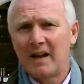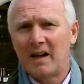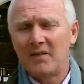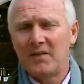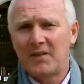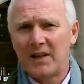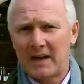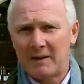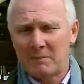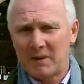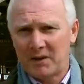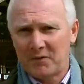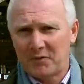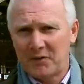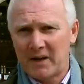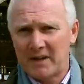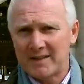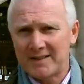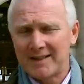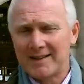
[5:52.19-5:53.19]
And that, my
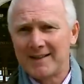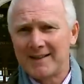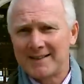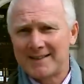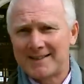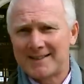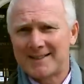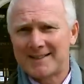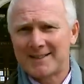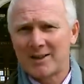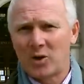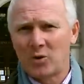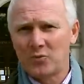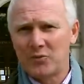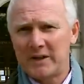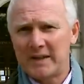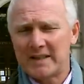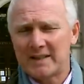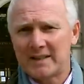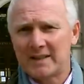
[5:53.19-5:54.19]
friends, is the sole
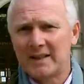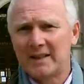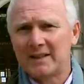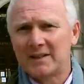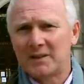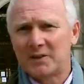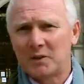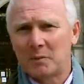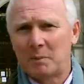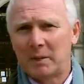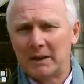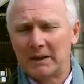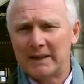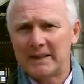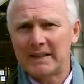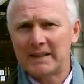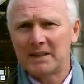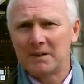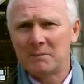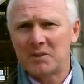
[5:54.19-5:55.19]
reason that the
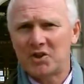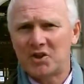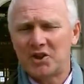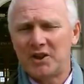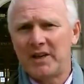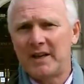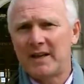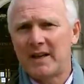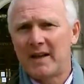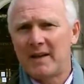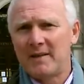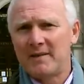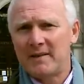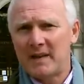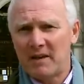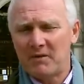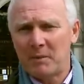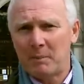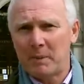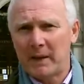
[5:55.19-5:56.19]
political machine
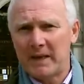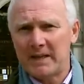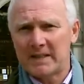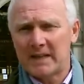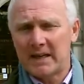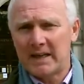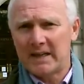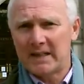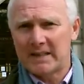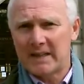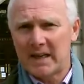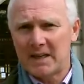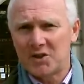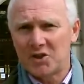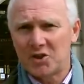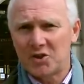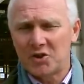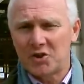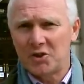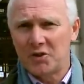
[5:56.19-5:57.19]
never pays any
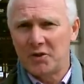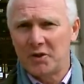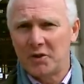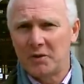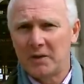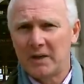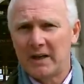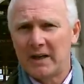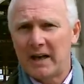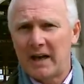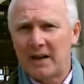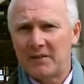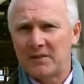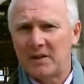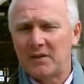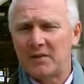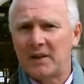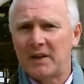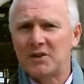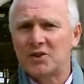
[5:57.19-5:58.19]
attention to you,
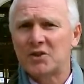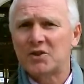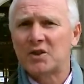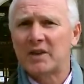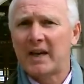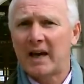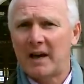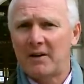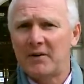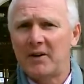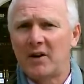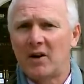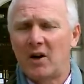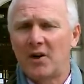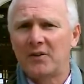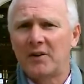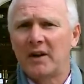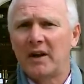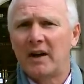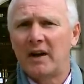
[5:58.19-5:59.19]
and that they just carry
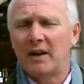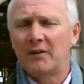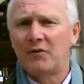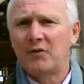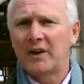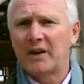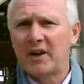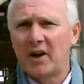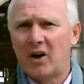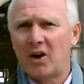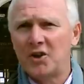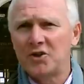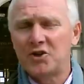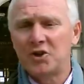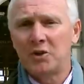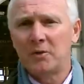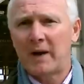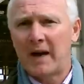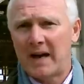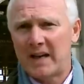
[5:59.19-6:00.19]
on and
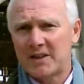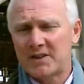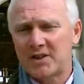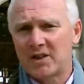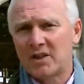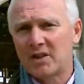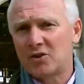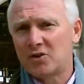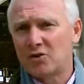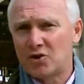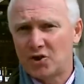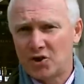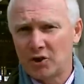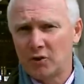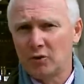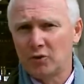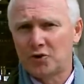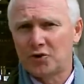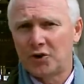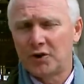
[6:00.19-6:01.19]
regard you as
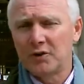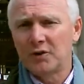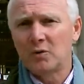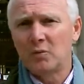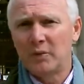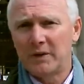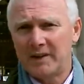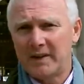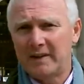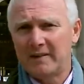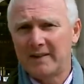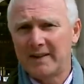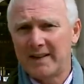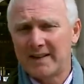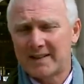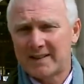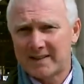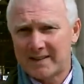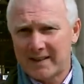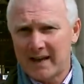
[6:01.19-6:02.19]
children within
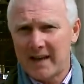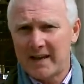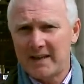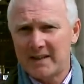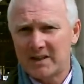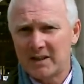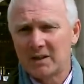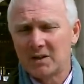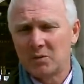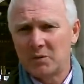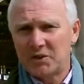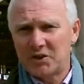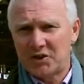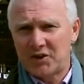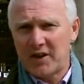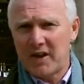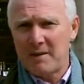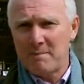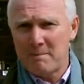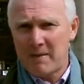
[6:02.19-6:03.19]
the estate which
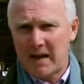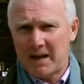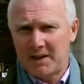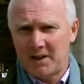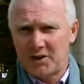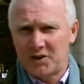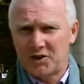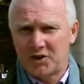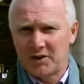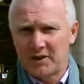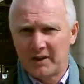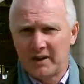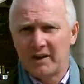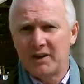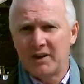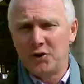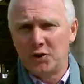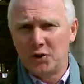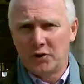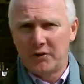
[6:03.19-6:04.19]
they manage.
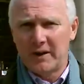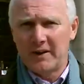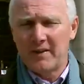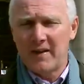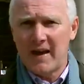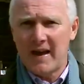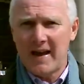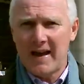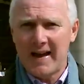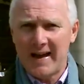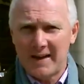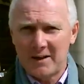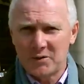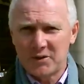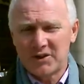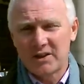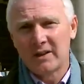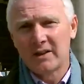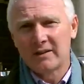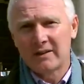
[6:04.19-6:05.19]
You're in their
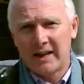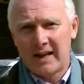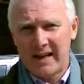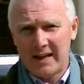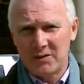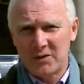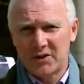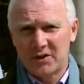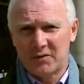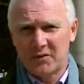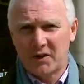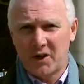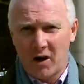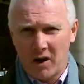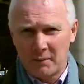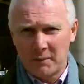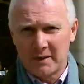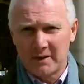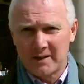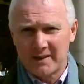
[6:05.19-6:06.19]
house, the House of
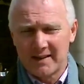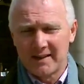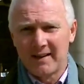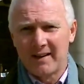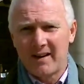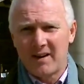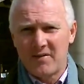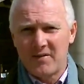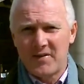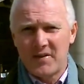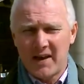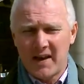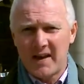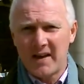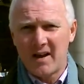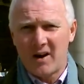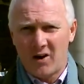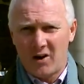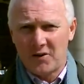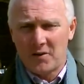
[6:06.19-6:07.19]
Commons, and
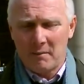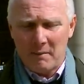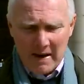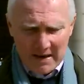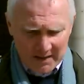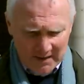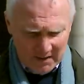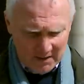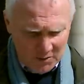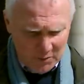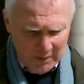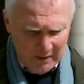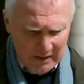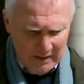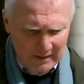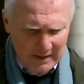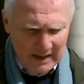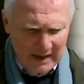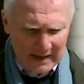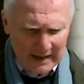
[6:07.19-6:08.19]
they are the masters
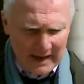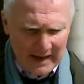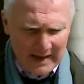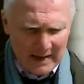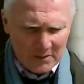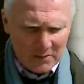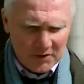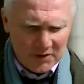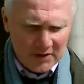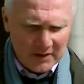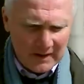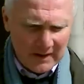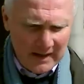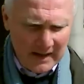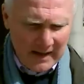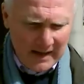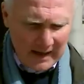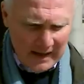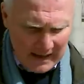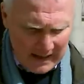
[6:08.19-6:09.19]
within that
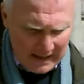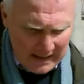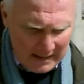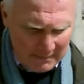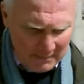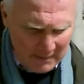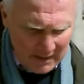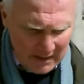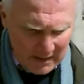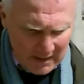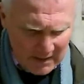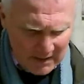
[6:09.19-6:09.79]
house.